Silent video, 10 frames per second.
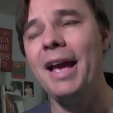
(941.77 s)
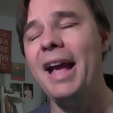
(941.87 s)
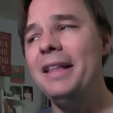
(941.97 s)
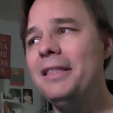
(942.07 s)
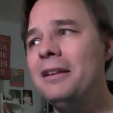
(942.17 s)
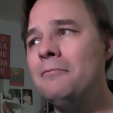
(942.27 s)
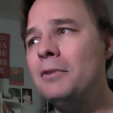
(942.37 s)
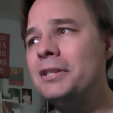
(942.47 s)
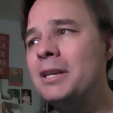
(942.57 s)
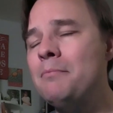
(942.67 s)
And then
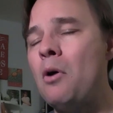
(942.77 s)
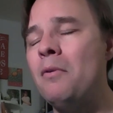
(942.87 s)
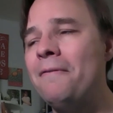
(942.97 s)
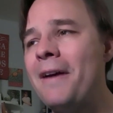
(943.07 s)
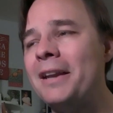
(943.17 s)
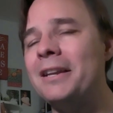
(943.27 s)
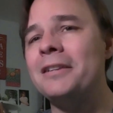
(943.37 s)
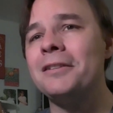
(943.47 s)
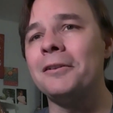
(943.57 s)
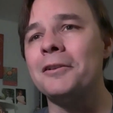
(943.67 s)
we see Boba Fett in
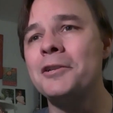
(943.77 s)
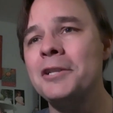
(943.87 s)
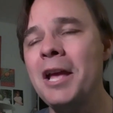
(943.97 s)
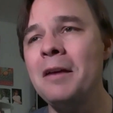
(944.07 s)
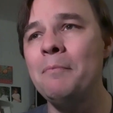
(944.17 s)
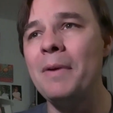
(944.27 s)
his little ship,